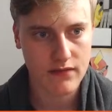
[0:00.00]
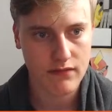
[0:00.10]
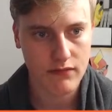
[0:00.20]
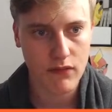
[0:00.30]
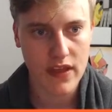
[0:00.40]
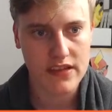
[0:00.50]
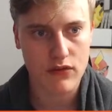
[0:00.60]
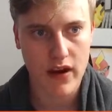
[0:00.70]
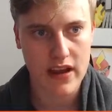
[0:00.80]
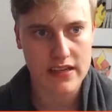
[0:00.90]
This
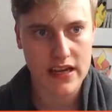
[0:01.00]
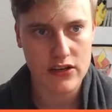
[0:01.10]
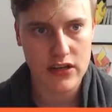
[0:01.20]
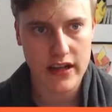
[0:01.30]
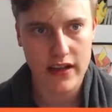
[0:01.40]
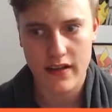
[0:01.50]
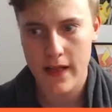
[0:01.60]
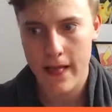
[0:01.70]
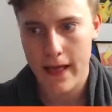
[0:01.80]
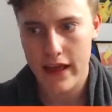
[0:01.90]
grey essentially.
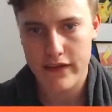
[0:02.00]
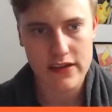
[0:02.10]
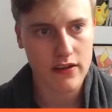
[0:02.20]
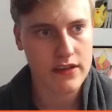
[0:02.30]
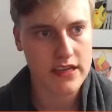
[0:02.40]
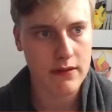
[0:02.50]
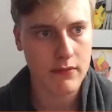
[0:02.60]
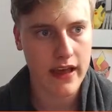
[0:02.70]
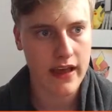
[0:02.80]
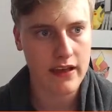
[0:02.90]
If it's on the same
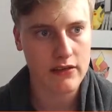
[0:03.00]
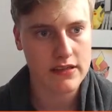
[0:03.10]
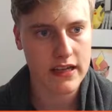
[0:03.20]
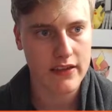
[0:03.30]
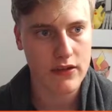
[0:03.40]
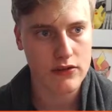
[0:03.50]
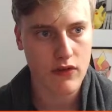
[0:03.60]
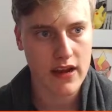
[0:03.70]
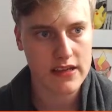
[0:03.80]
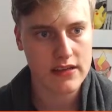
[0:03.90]
layer, it will select those
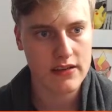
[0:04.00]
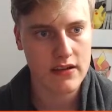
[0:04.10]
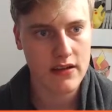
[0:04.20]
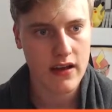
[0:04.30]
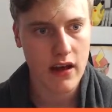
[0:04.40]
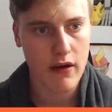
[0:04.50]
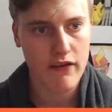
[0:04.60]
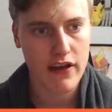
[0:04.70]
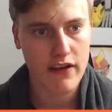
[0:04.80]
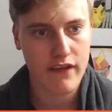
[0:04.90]
greys.
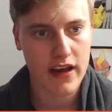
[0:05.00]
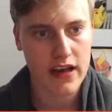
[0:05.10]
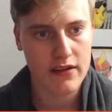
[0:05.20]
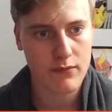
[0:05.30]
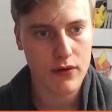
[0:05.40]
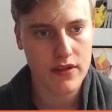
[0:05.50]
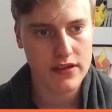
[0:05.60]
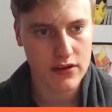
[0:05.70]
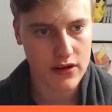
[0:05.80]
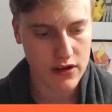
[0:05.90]
However, if I put this
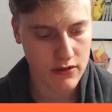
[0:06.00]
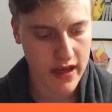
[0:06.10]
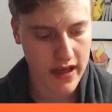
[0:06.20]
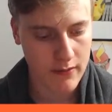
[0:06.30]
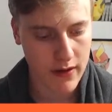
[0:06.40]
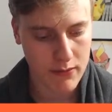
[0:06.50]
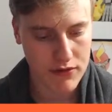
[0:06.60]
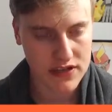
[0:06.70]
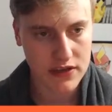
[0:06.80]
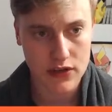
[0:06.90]
on a new layer by
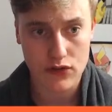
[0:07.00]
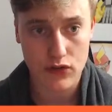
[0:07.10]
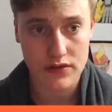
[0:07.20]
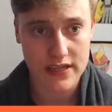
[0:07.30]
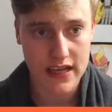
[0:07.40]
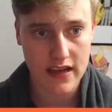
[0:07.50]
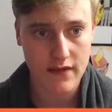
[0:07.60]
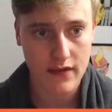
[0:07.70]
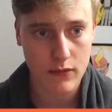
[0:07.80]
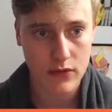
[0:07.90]
pressing Ctrl C,
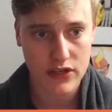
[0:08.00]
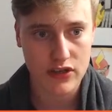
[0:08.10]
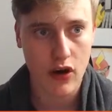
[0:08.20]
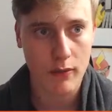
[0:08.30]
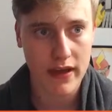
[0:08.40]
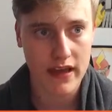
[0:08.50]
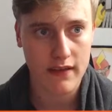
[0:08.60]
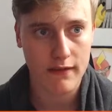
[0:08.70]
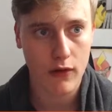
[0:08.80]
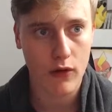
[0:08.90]
which is copy,
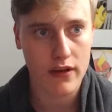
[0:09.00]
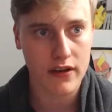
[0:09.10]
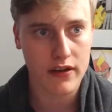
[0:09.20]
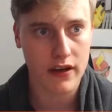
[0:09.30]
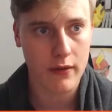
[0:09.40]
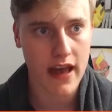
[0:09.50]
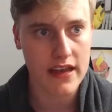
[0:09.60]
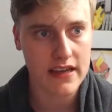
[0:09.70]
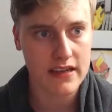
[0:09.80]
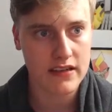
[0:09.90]
or you can go
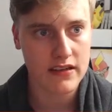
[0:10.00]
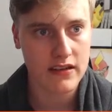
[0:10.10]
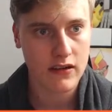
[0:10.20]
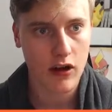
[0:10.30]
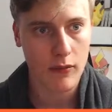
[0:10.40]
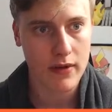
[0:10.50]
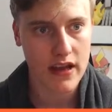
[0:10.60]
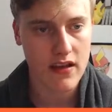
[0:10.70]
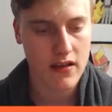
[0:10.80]
edit, copy,